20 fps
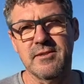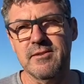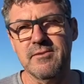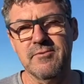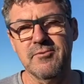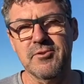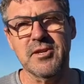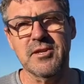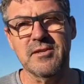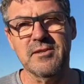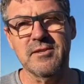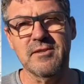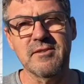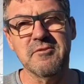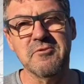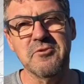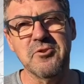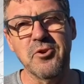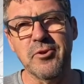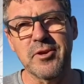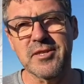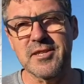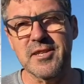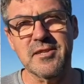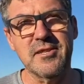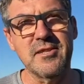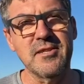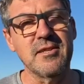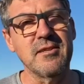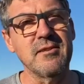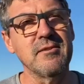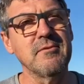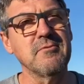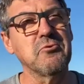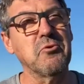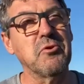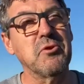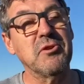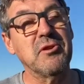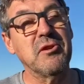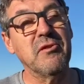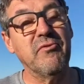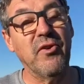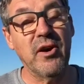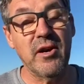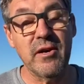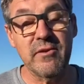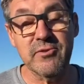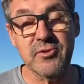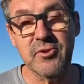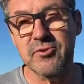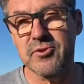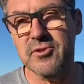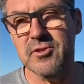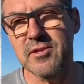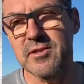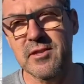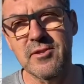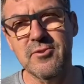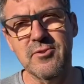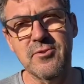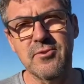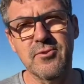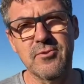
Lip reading: we can't know exactly. 25, 30, I don't know.